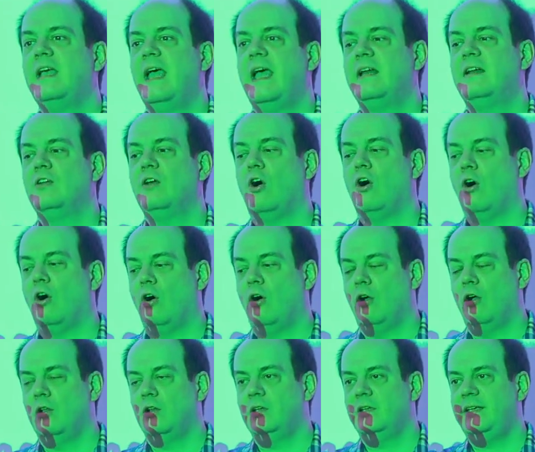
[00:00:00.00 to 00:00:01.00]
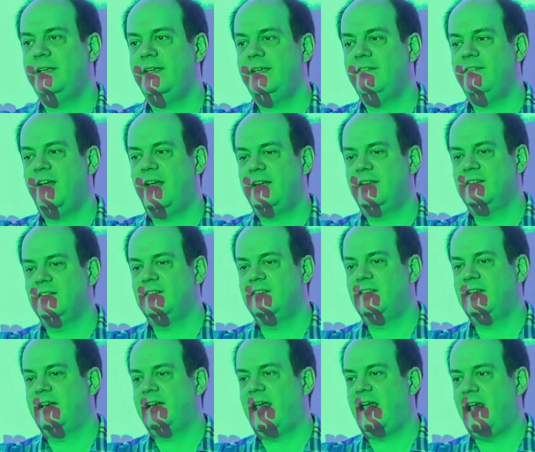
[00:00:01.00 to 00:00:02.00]
at all the
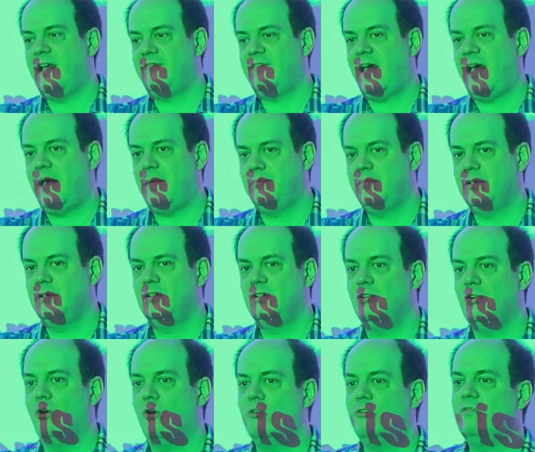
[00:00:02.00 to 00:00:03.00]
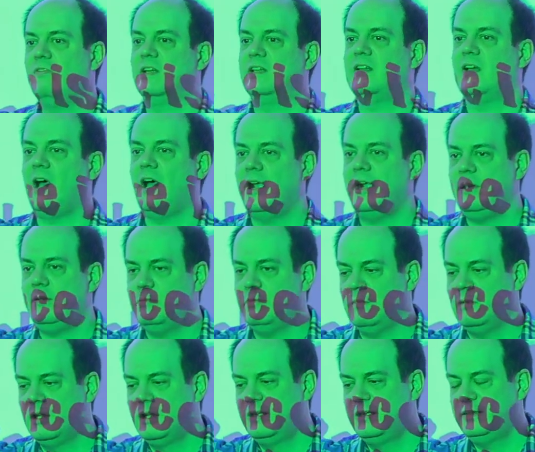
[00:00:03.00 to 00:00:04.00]
events that have happened over
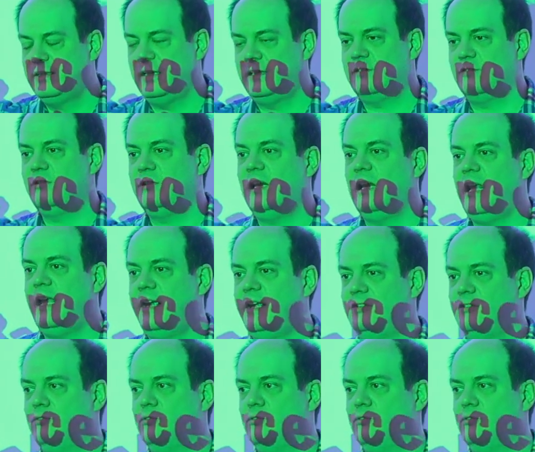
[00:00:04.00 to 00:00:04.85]
time that relate